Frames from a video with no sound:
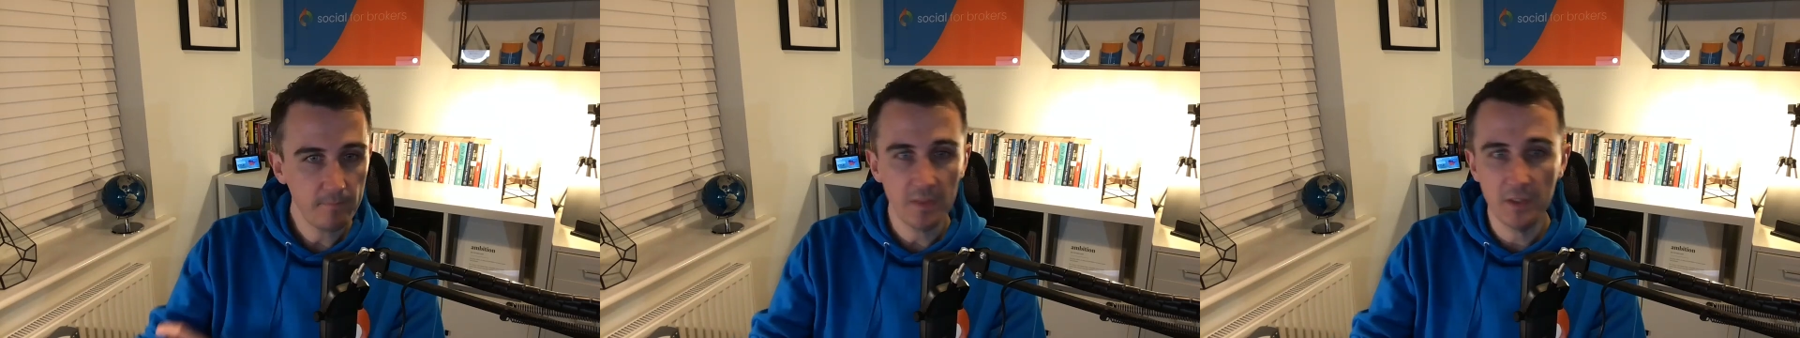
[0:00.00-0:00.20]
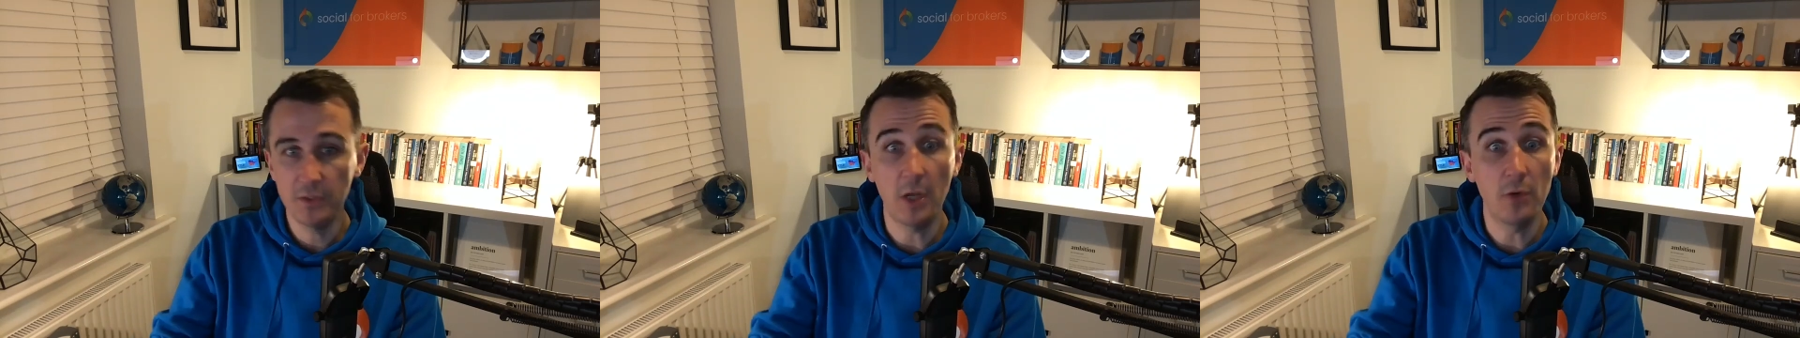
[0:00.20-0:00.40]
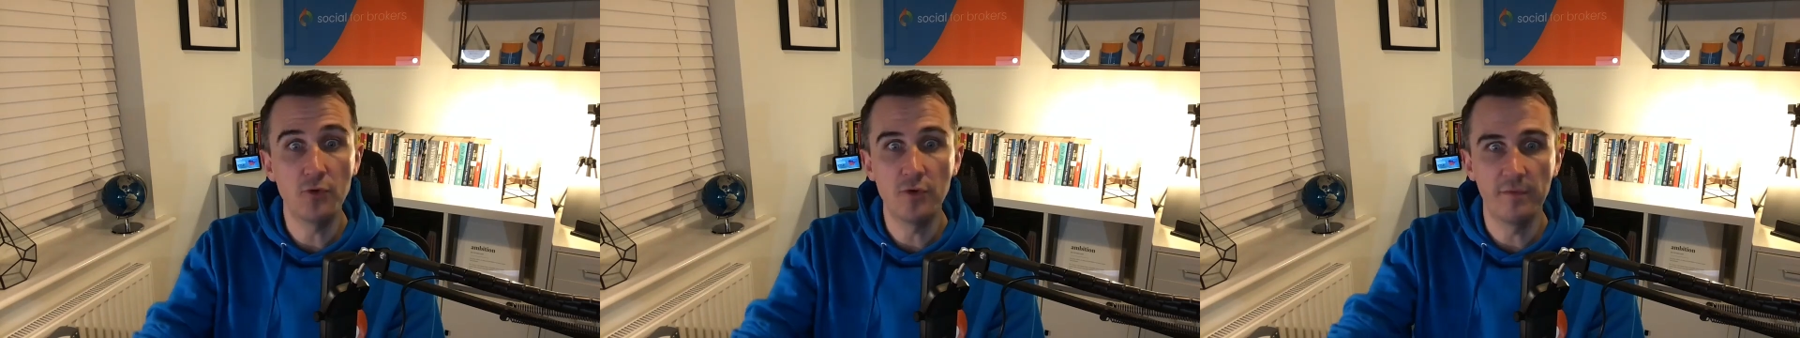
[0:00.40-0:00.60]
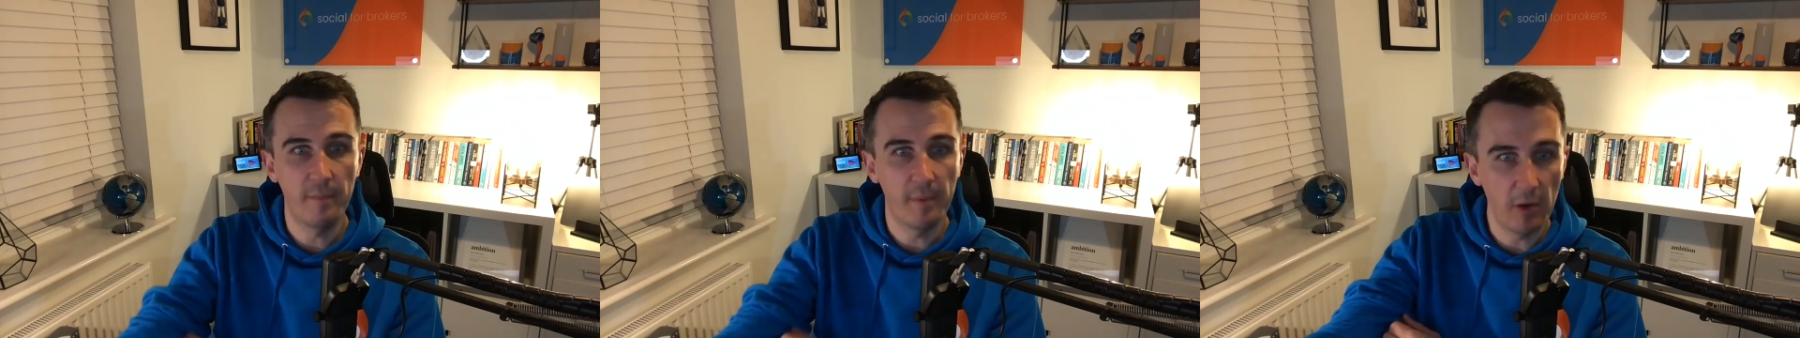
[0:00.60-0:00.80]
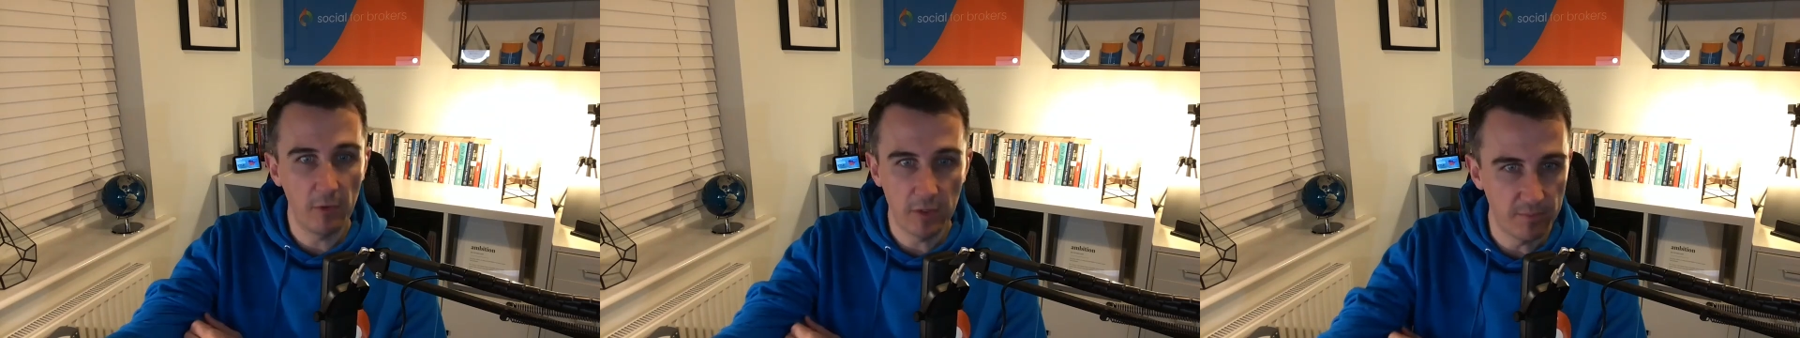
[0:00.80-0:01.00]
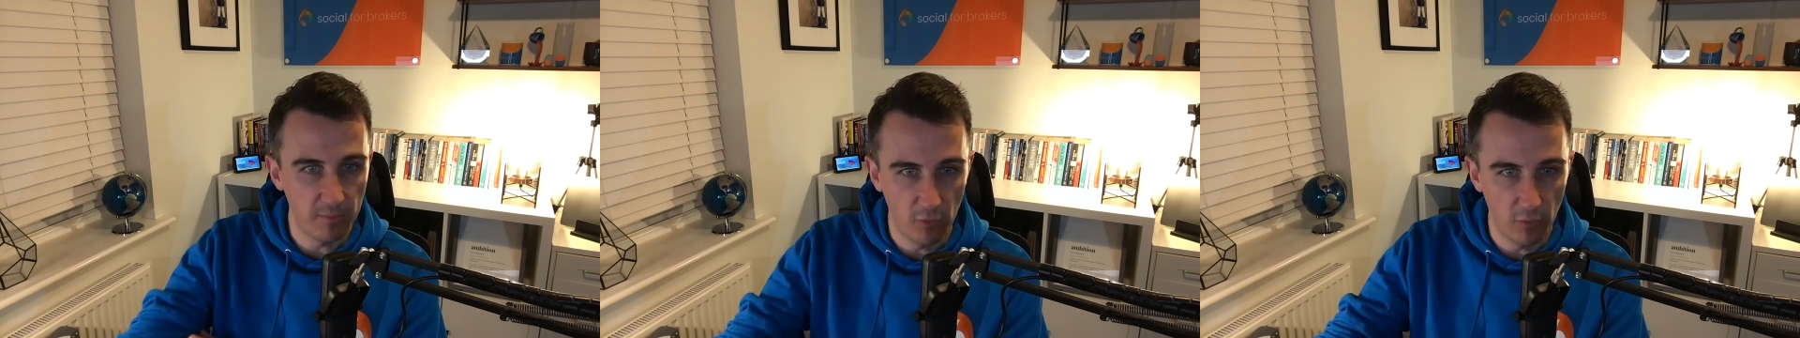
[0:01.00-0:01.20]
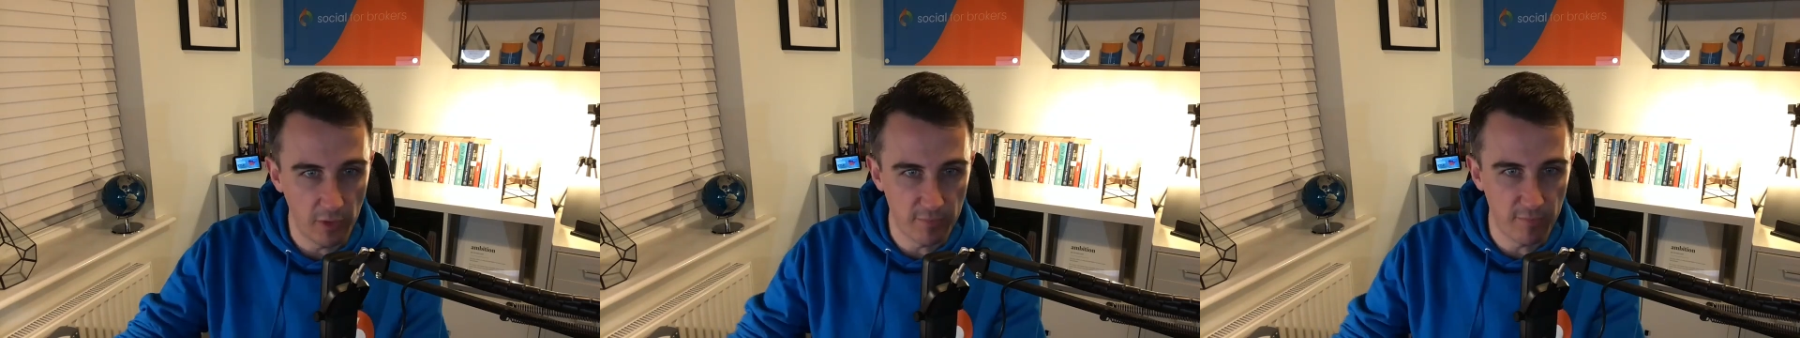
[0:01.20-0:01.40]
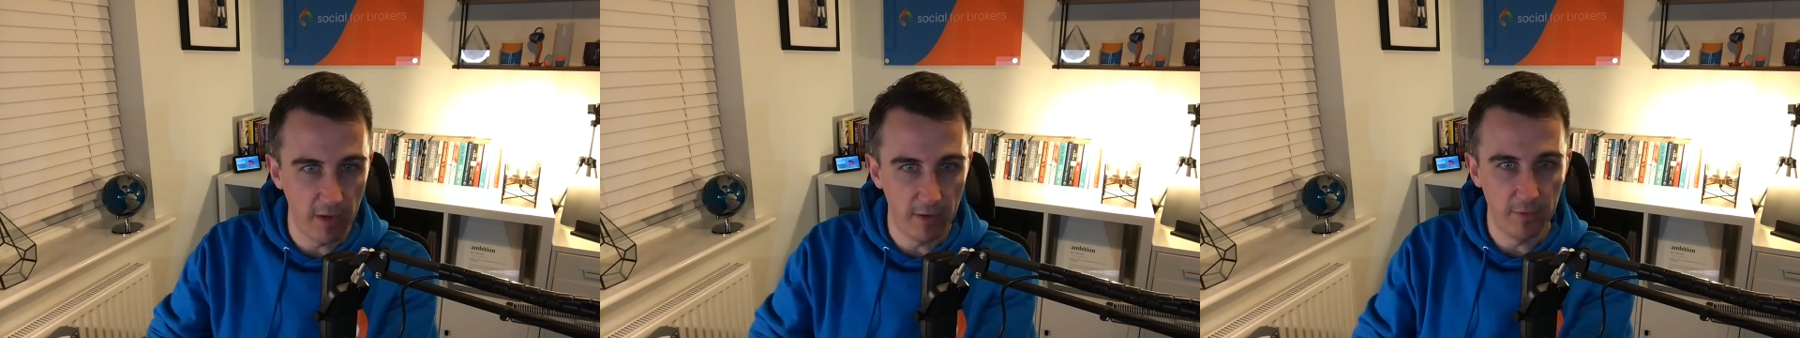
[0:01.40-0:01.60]
Social for Brokers,
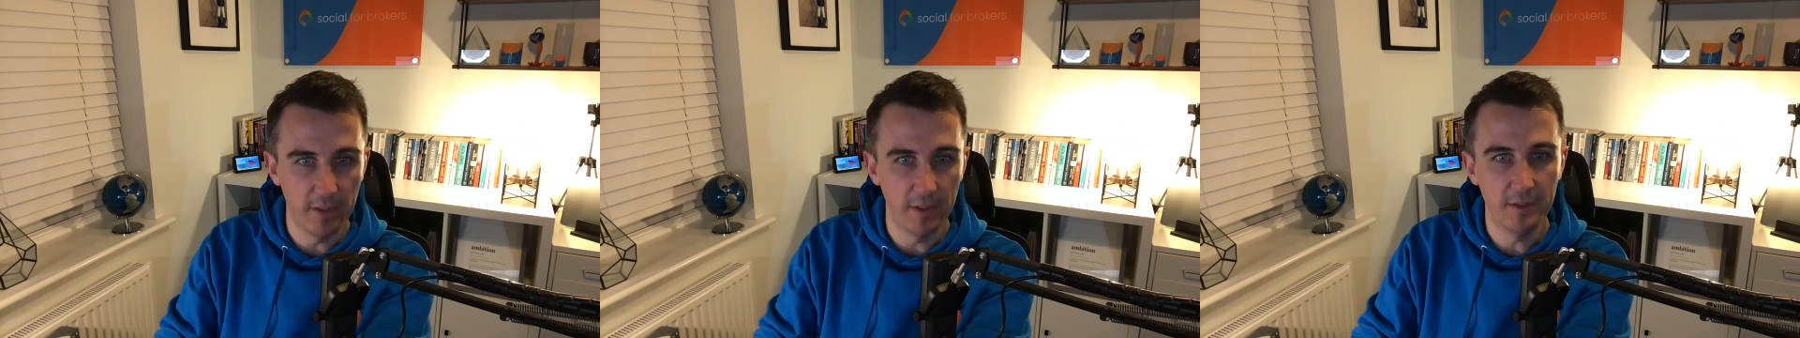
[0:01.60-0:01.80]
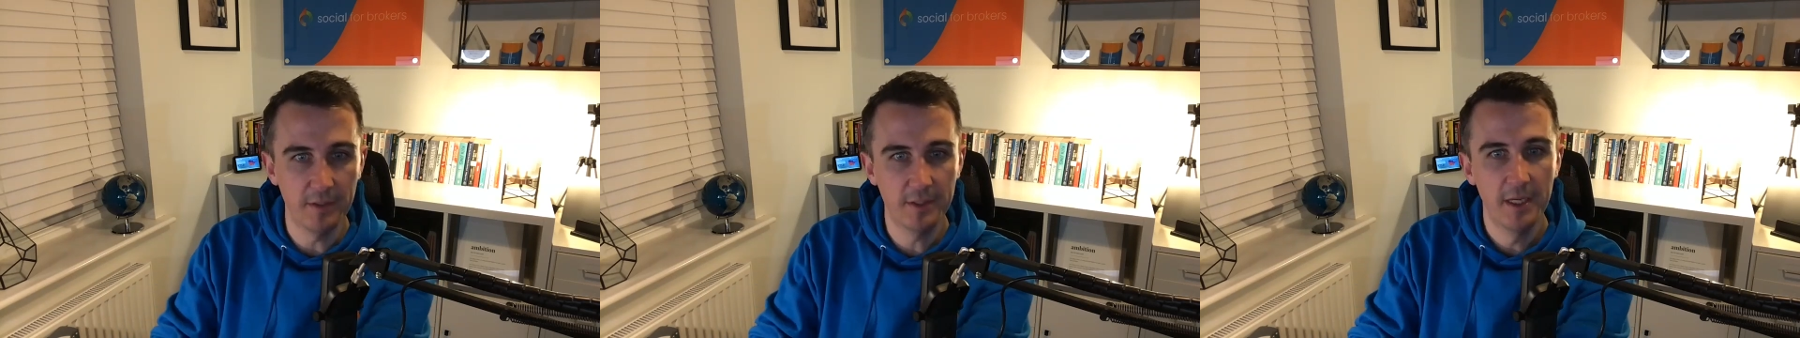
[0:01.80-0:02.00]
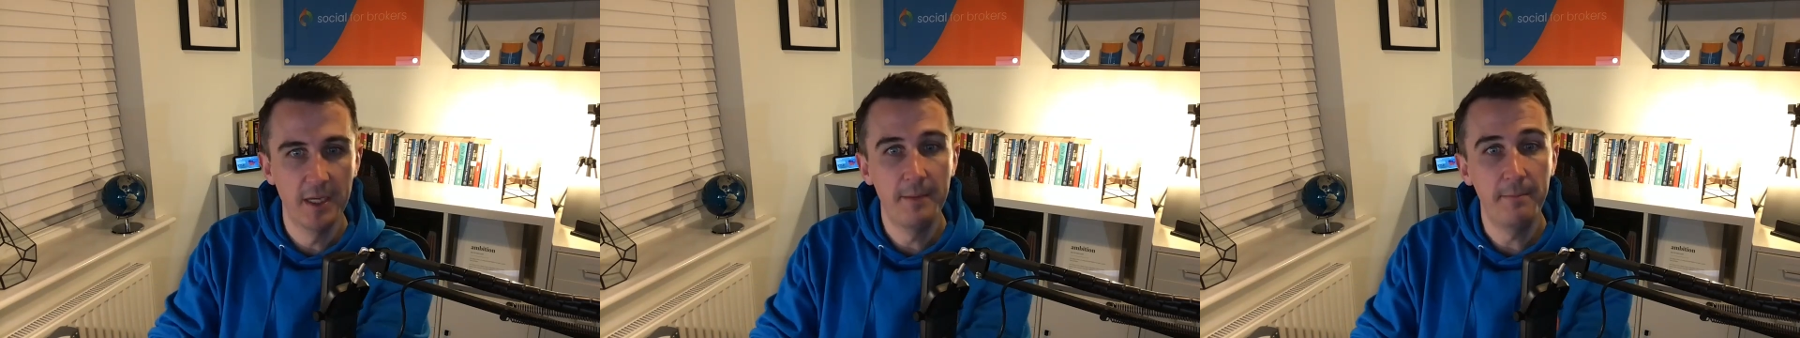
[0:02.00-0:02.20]
Mortgage Brokers,